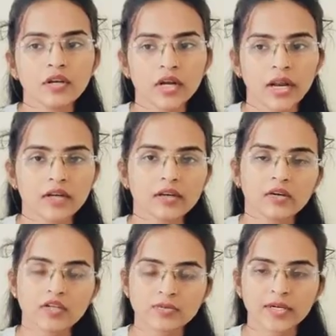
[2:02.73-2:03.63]
Drug and
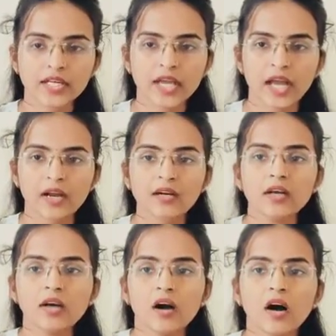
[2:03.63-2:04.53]
Cosmetic Act.
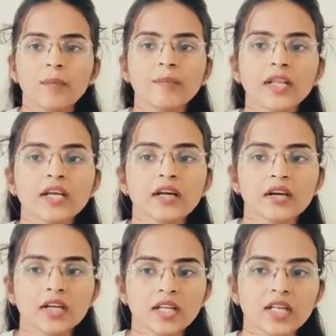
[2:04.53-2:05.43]

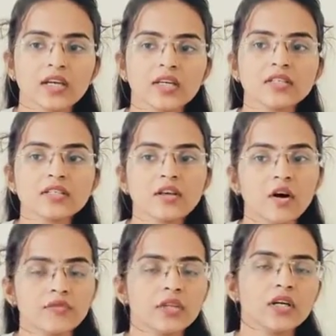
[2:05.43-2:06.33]
Preclinicals
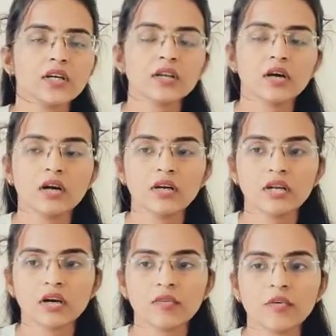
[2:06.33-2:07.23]
of the
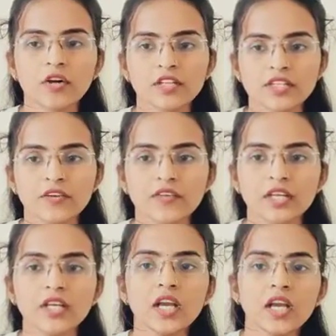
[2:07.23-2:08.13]
drug for the
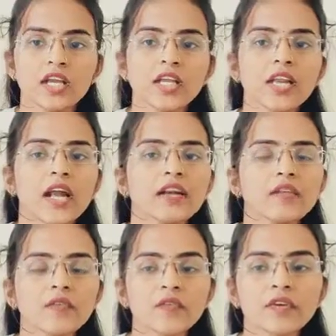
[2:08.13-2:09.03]
safety. In
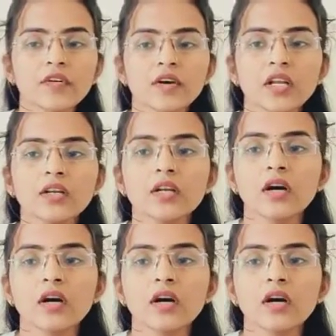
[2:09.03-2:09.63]
1951